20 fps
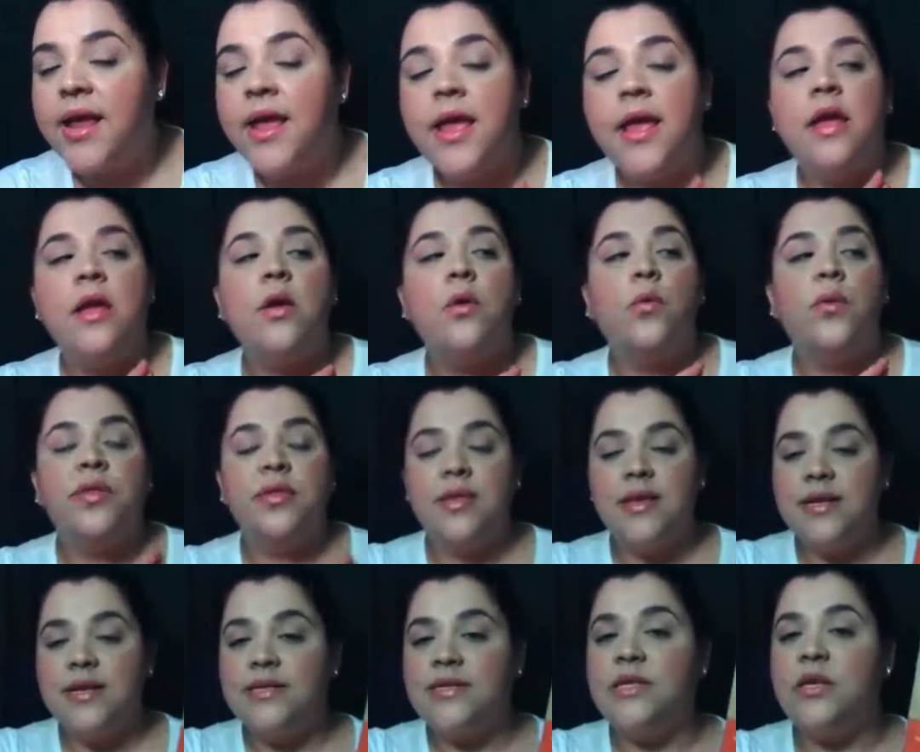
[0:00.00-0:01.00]
With these,
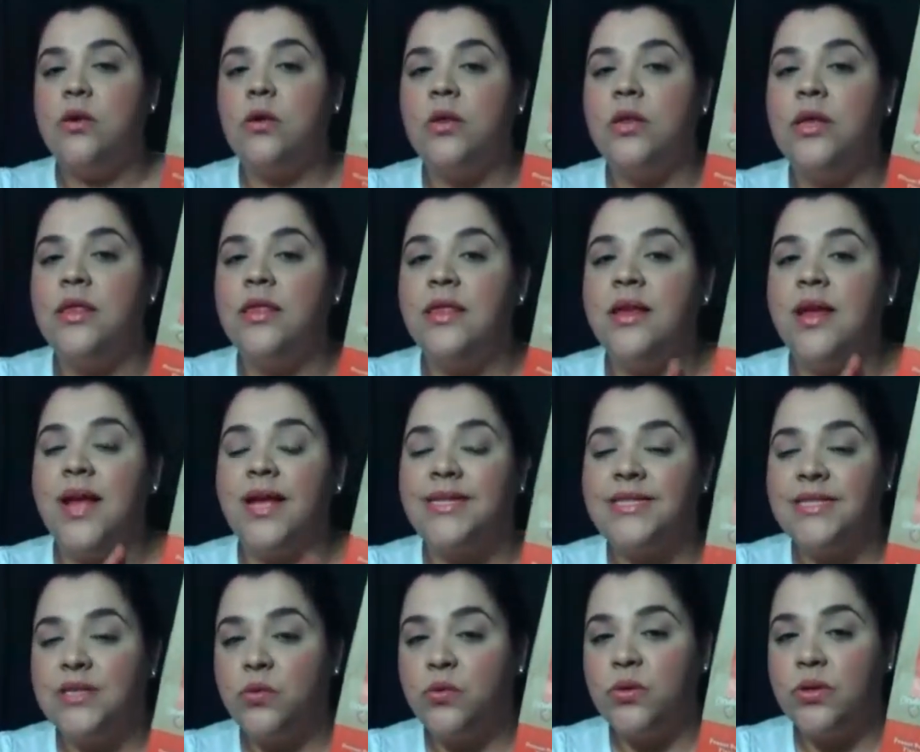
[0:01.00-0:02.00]
the only thing I
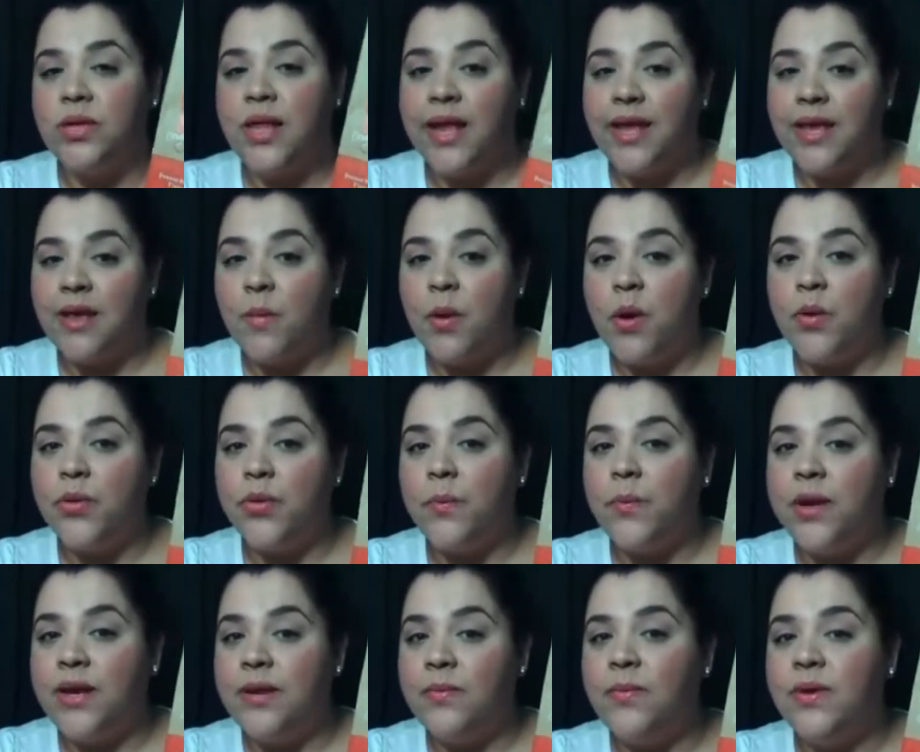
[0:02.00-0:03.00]
don't like about the Buddy
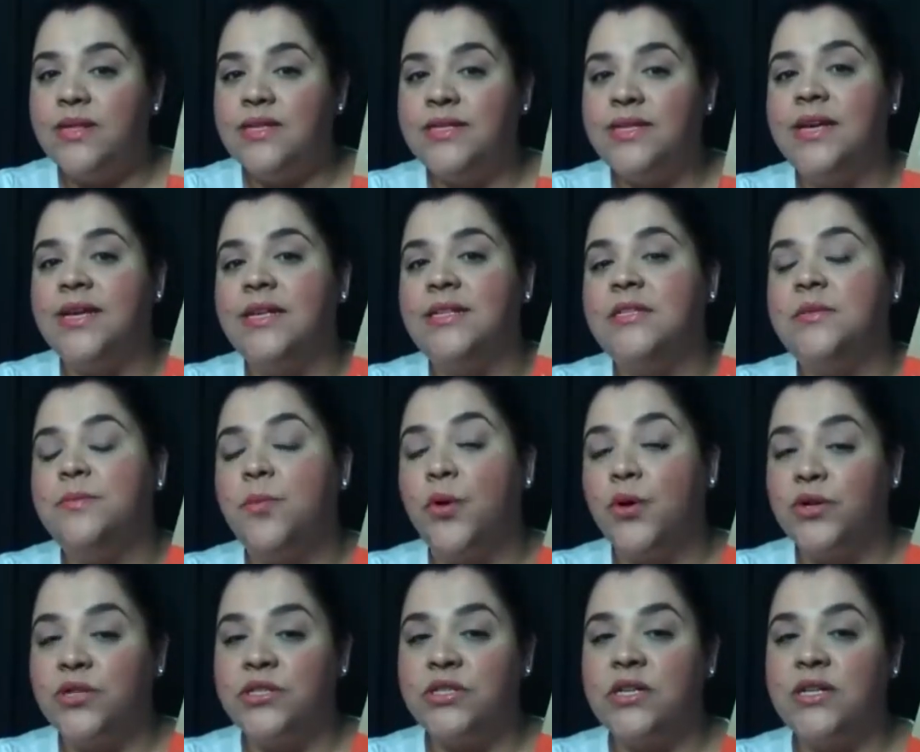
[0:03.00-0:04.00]
Biscuits
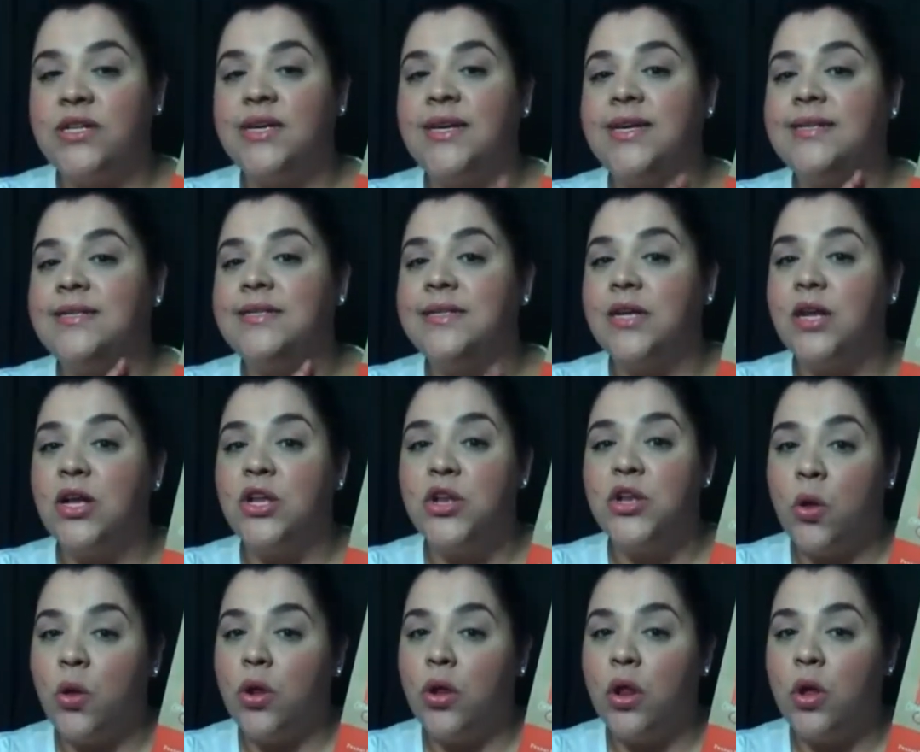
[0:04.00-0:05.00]
personally is the
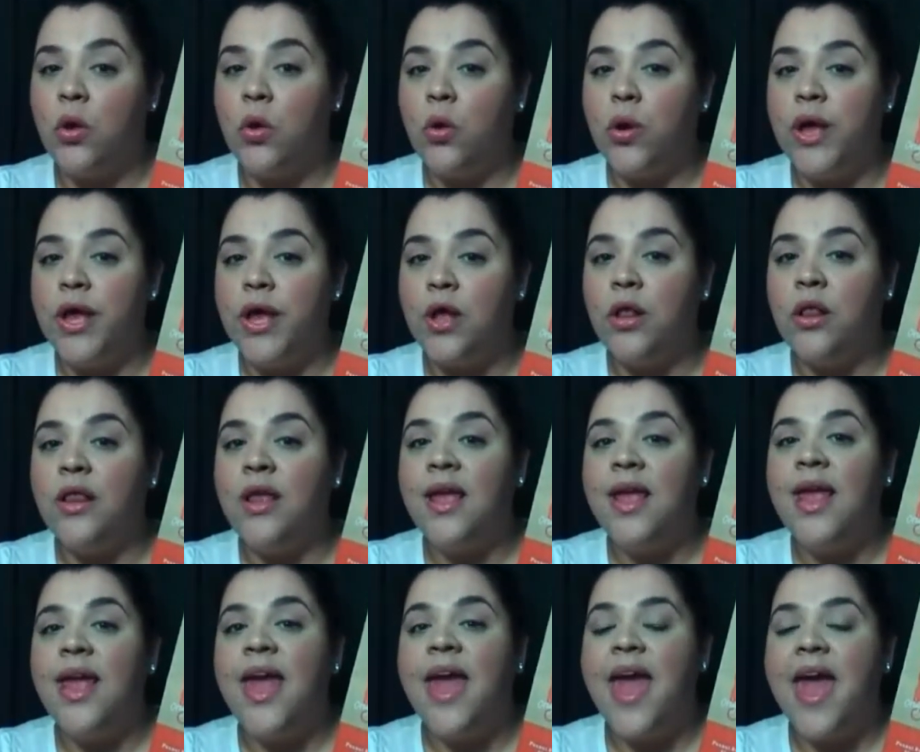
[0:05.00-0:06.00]
canola oil
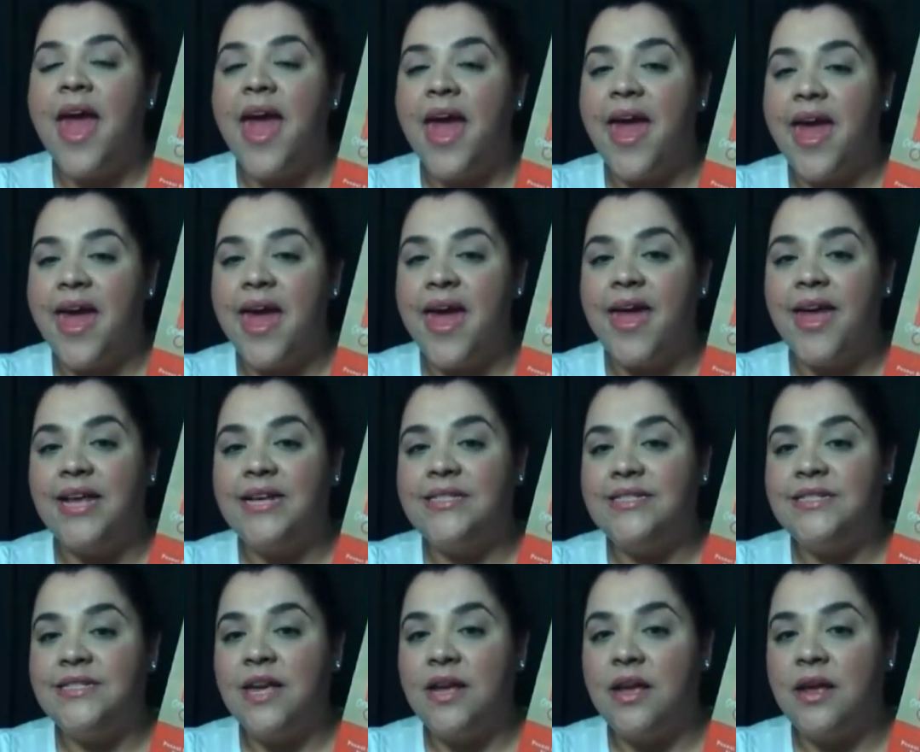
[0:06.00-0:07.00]
and
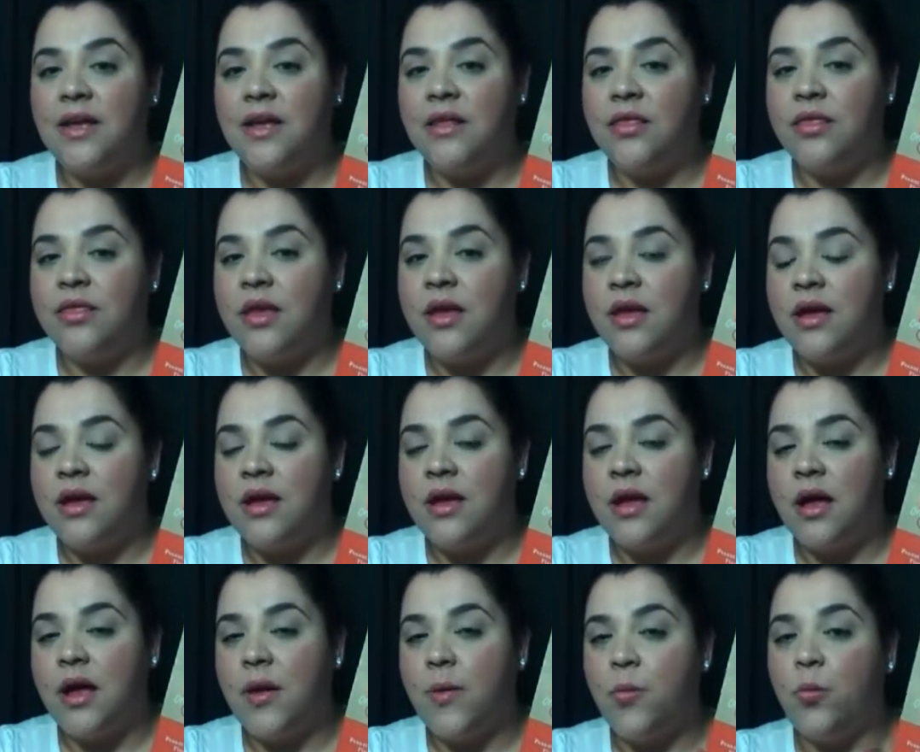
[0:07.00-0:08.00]

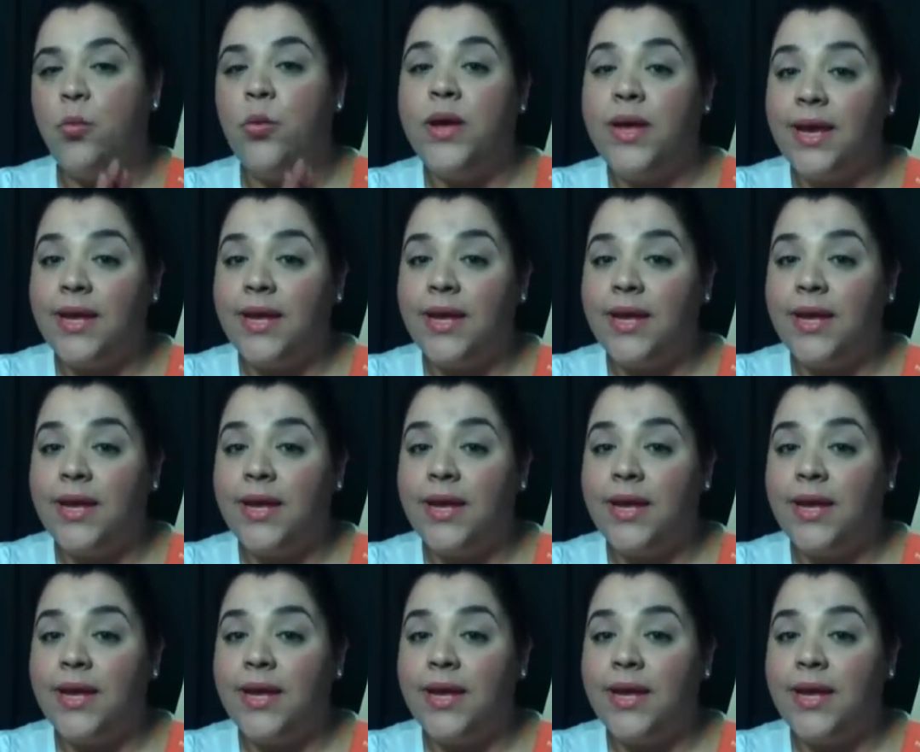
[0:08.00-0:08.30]
the wheat.